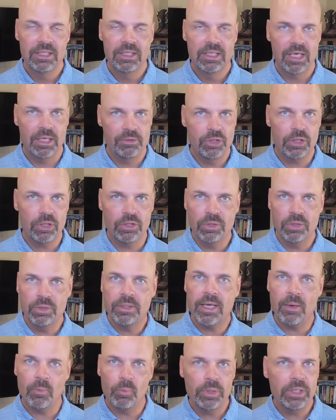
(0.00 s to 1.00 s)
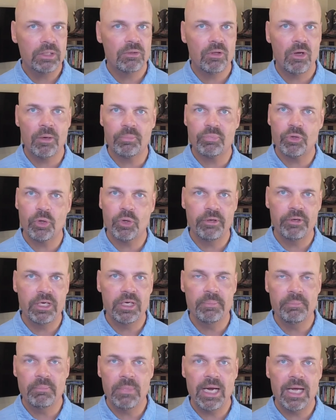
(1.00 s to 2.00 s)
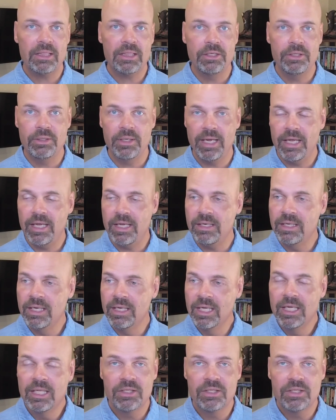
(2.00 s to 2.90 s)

And you can do that week long prorated math in your head.